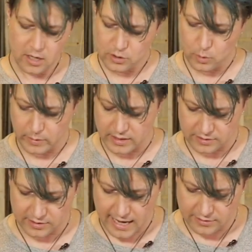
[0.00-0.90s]
So what we're going
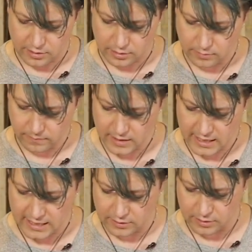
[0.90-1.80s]
to start to do
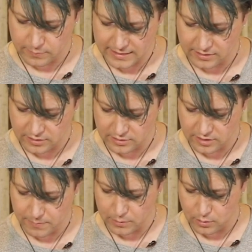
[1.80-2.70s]
is you basically just
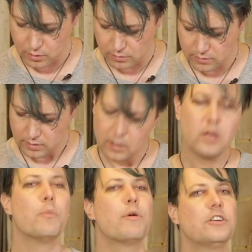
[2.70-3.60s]
dip your
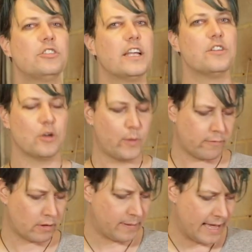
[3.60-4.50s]
brush into your
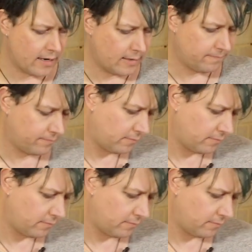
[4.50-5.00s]
weathering powder